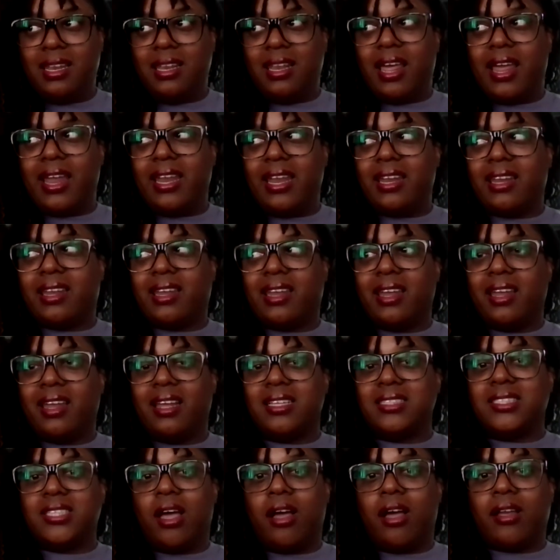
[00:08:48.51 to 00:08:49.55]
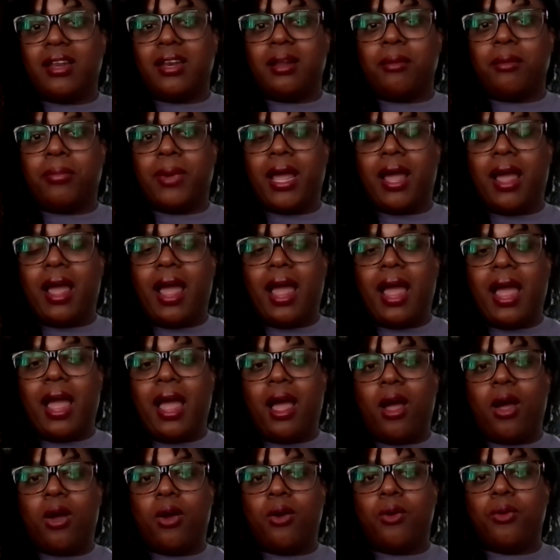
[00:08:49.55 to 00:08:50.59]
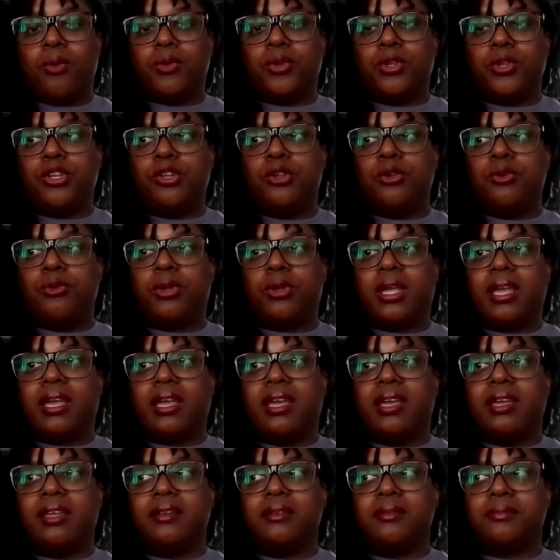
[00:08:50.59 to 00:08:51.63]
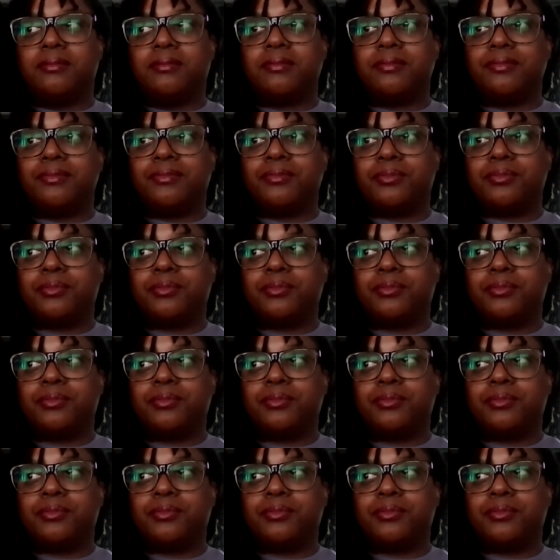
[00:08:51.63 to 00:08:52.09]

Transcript: like, talking about how you can